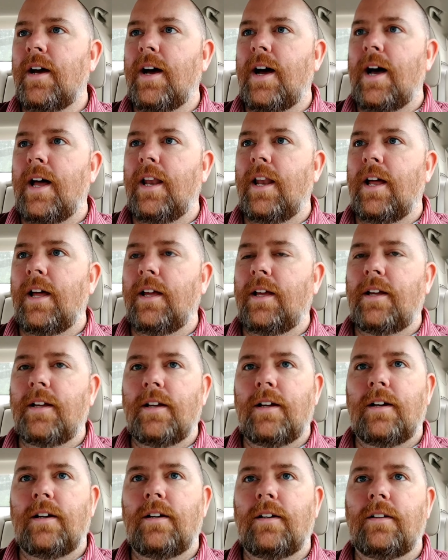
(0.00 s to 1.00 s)
I like,
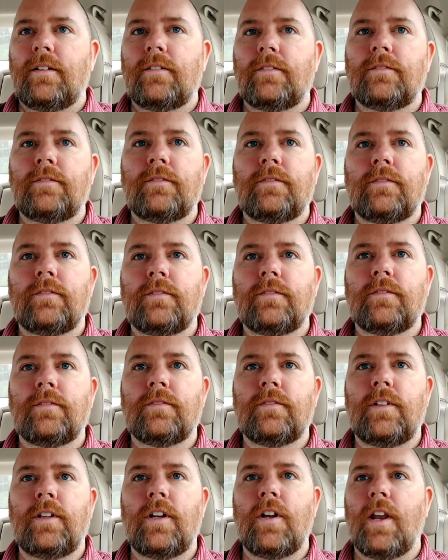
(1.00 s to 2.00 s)
uh,
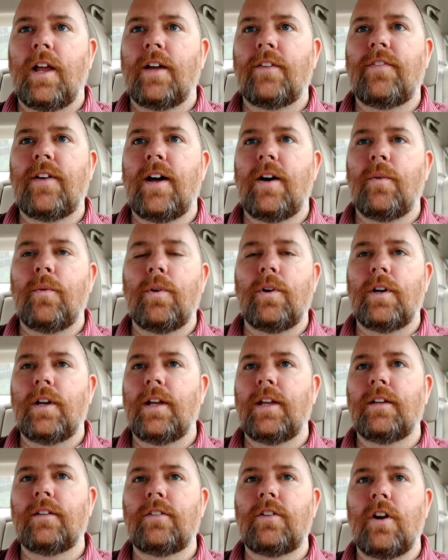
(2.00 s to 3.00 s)
you know, like if I were to
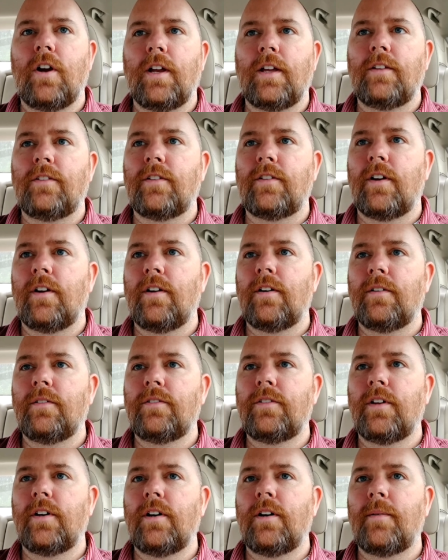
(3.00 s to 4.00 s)
get a turkey
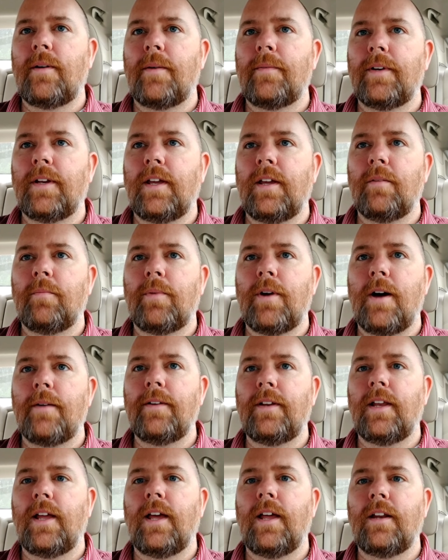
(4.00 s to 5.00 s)
sub, I would get
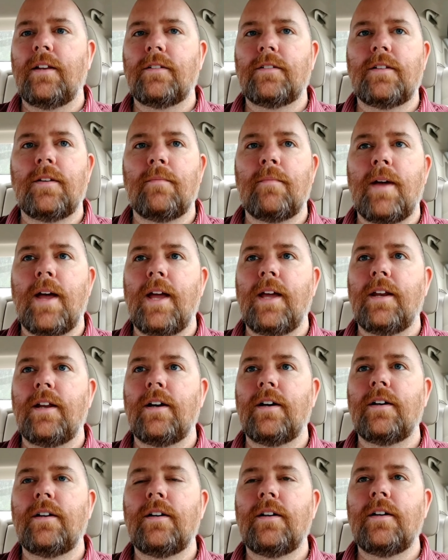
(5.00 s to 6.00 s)
probably lettuce,
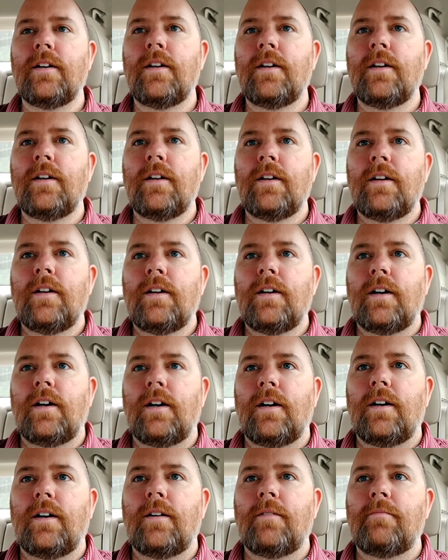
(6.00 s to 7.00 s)
tomato,
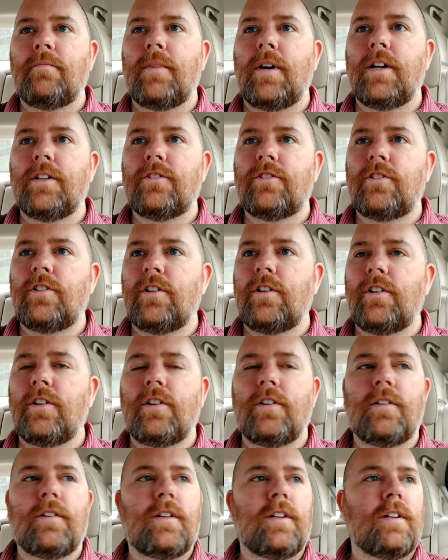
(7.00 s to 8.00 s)
uh,
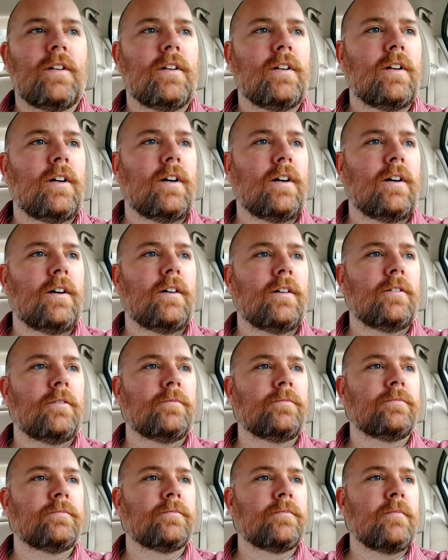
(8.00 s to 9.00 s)
mustard,
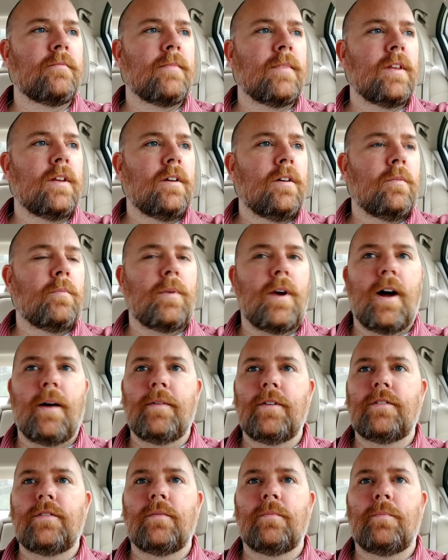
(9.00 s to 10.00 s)
um,
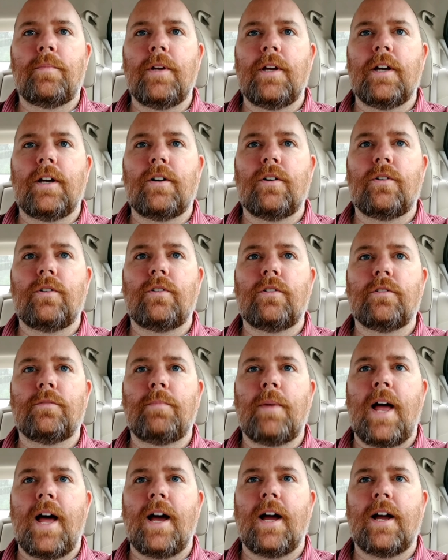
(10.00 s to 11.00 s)
probably some pickles,
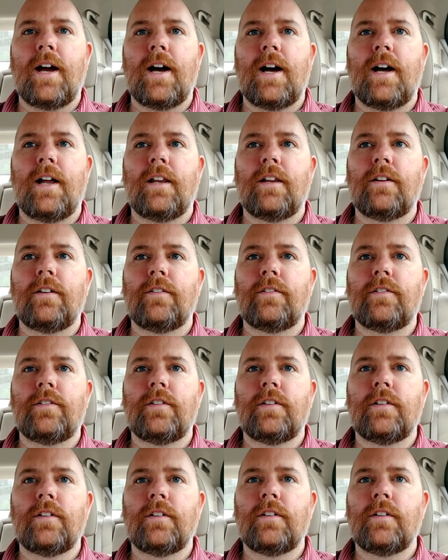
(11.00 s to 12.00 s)
black olives.